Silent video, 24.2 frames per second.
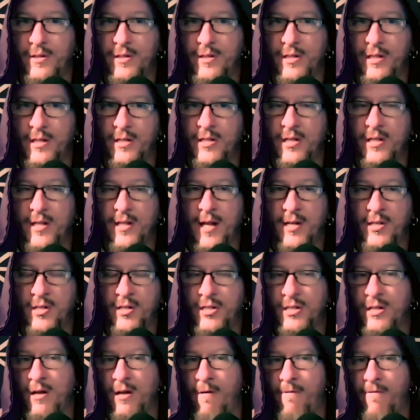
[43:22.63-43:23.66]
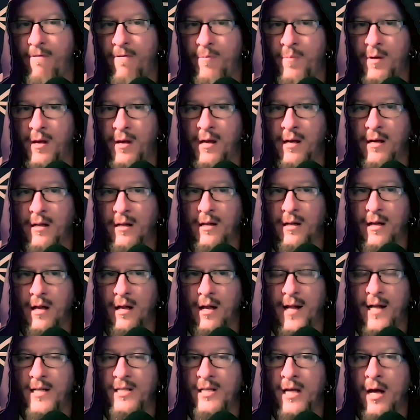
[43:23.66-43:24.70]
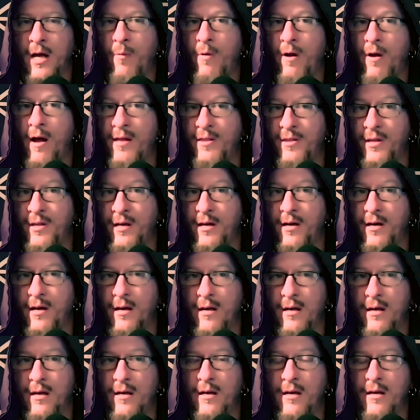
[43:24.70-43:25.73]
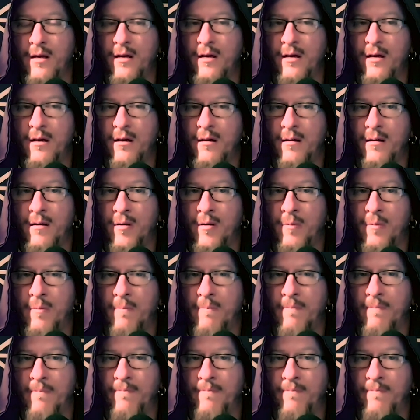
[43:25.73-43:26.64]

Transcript: She said, that's just not for me. And, and that's not what I think, um,